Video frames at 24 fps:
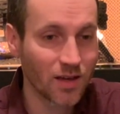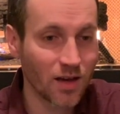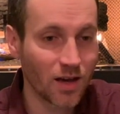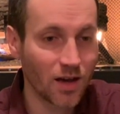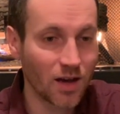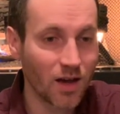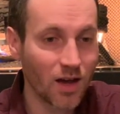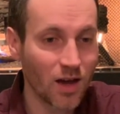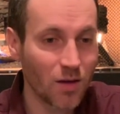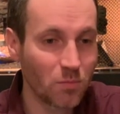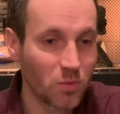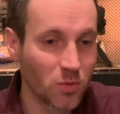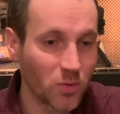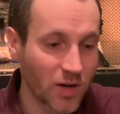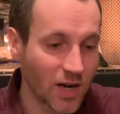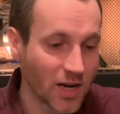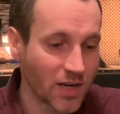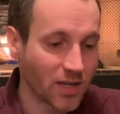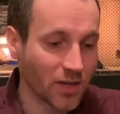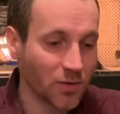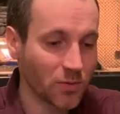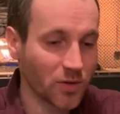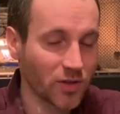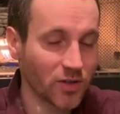But what I
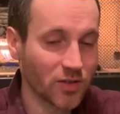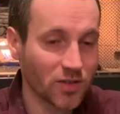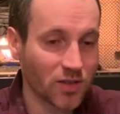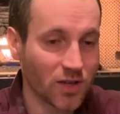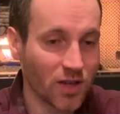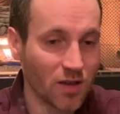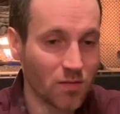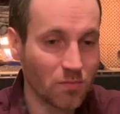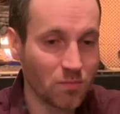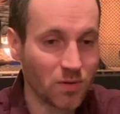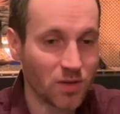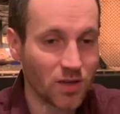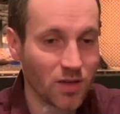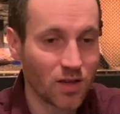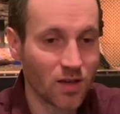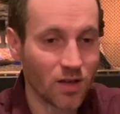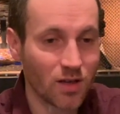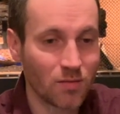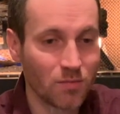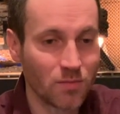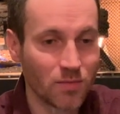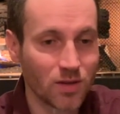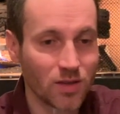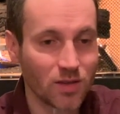did was
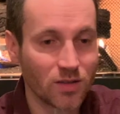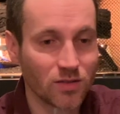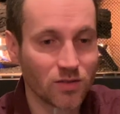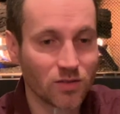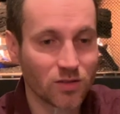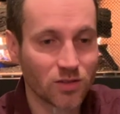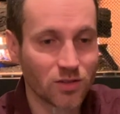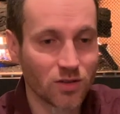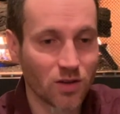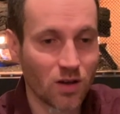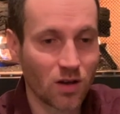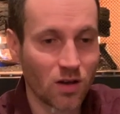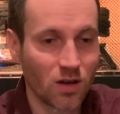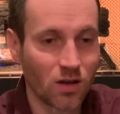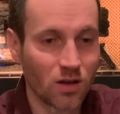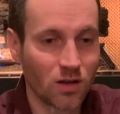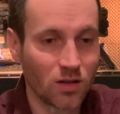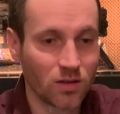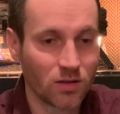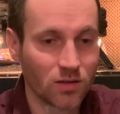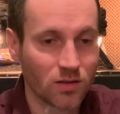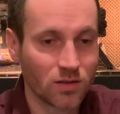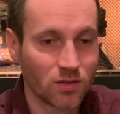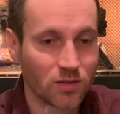npm
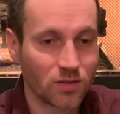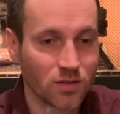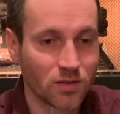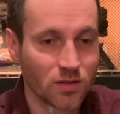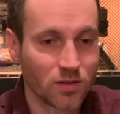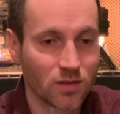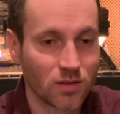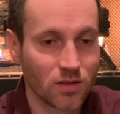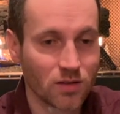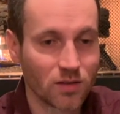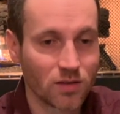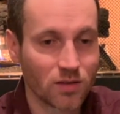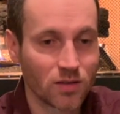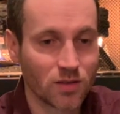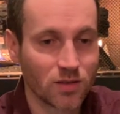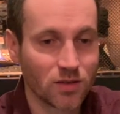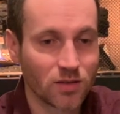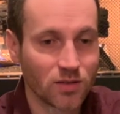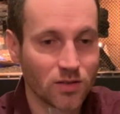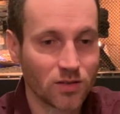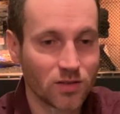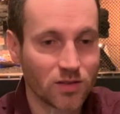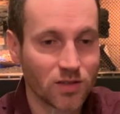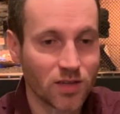install
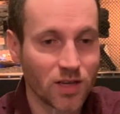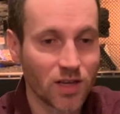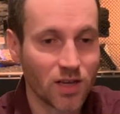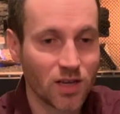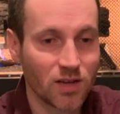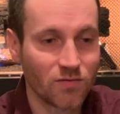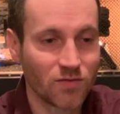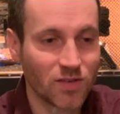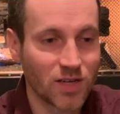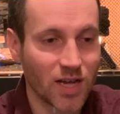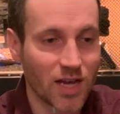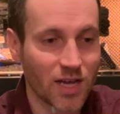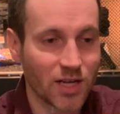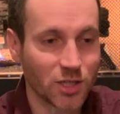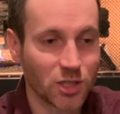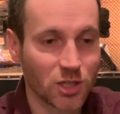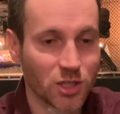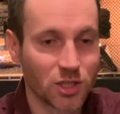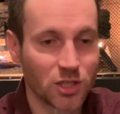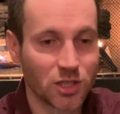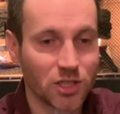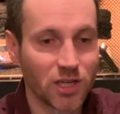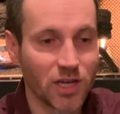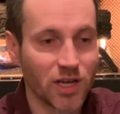
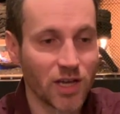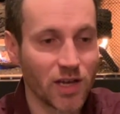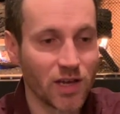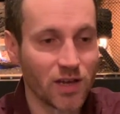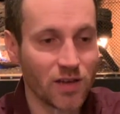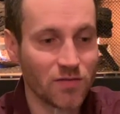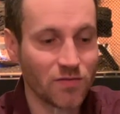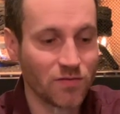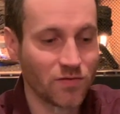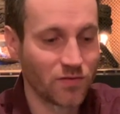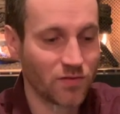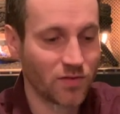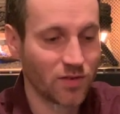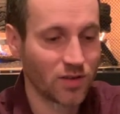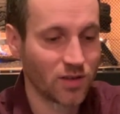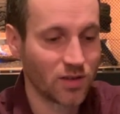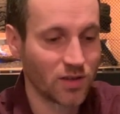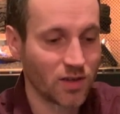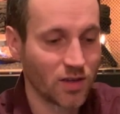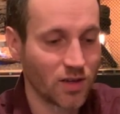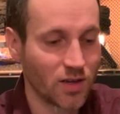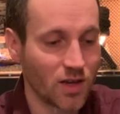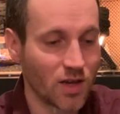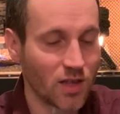save-dev
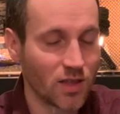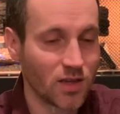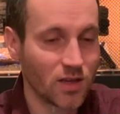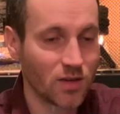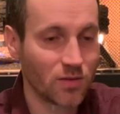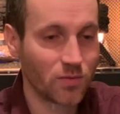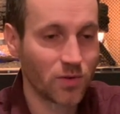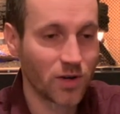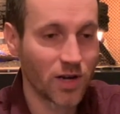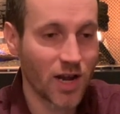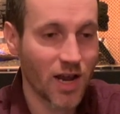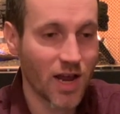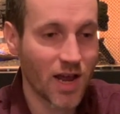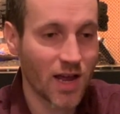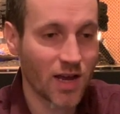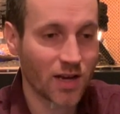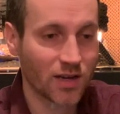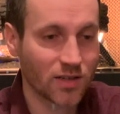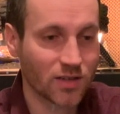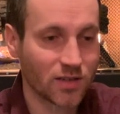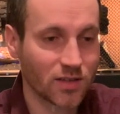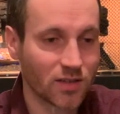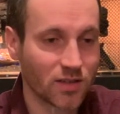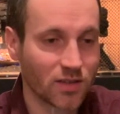and then
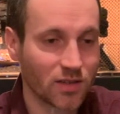React